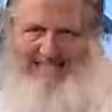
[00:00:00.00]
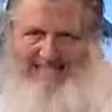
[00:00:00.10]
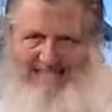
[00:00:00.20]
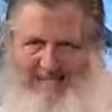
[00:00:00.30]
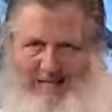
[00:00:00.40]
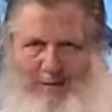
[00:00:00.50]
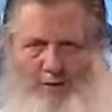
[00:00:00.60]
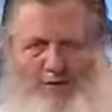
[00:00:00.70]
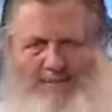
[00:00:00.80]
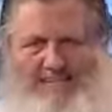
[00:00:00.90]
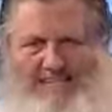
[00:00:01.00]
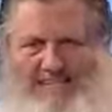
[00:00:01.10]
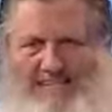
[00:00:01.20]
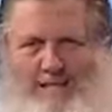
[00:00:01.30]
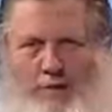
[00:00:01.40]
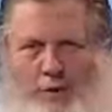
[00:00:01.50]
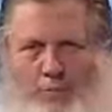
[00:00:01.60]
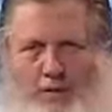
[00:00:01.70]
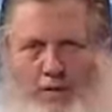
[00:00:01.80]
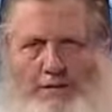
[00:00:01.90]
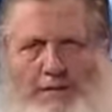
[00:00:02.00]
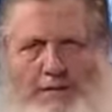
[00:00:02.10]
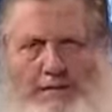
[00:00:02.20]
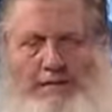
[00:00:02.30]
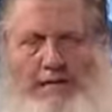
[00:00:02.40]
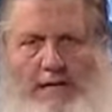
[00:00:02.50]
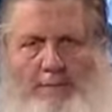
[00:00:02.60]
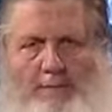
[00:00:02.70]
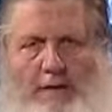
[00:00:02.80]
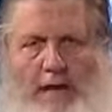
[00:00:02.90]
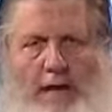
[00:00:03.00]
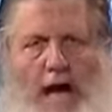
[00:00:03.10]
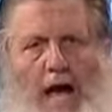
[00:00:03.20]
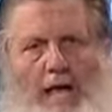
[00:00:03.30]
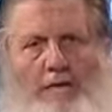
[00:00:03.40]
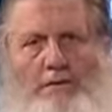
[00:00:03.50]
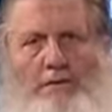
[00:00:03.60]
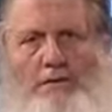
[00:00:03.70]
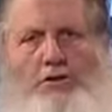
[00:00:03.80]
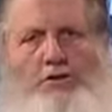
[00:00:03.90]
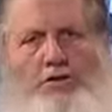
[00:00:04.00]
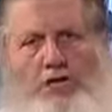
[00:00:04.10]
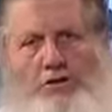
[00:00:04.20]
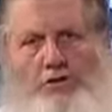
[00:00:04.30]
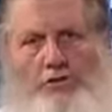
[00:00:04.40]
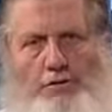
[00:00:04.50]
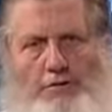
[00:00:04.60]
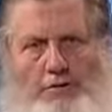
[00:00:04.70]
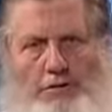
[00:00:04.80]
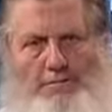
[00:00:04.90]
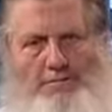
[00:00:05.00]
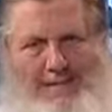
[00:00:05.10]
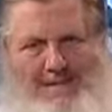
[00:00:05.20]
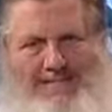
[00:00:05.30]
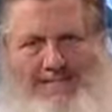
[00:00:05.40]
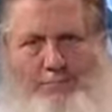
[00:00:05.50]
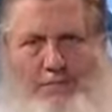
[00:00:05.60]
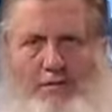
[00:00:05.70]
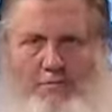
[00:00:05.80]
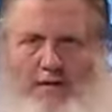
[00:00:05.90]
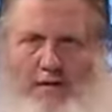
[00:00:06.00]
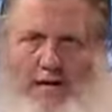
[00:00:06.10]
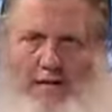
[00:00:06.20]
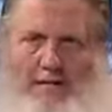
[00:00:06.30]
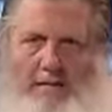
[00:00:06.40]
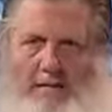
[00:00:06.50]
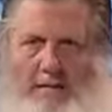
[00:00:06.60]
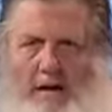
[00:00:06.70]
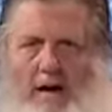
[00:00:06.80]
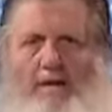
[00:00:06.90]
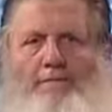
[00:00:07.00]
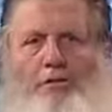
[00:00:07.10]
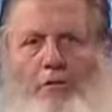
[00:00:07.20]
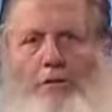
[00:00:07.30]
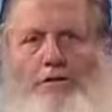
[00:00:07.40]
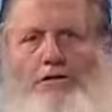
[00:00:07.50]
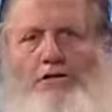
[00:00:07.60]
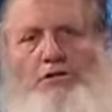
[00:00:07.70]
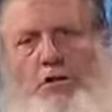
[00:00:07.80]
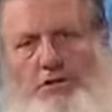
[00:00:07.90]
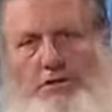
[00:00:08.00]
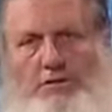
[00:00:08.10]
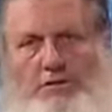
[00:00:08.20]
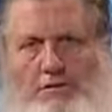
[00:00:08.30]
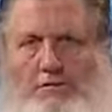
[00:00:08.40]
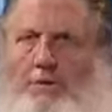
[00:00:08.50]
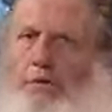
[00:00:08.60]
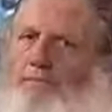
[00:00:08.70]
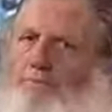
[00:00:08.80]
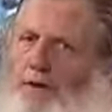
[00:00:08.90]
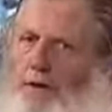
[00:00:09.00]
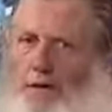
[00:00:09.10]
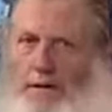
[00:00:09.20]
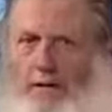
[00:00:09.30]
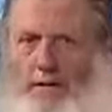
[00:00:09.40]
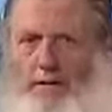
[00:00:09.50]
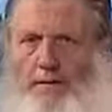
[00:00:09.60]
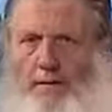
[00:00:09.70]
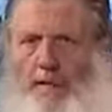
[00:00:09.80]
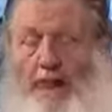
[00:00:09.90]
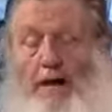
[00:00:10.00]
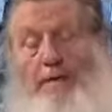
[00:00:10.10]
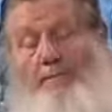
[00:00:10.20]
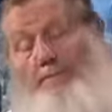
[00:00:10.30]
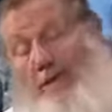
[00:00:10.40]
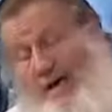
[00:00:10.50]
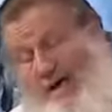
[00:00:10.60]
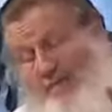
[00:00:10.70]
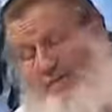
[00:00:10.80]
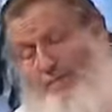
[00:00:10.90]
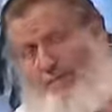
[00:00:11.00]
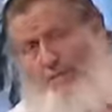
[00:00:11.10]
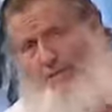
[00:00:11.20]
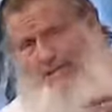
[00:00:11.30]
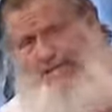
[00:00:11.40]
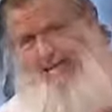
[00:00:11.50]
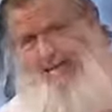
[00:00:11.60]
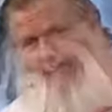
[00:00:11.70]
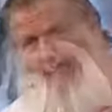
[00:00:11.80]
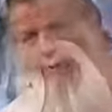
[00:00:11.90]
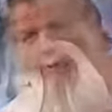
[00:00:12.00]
Look at this, the humility in Islam. And this gentleness that needs to be with that. And of course, injustice, to treat them fairly. If people see the real way of the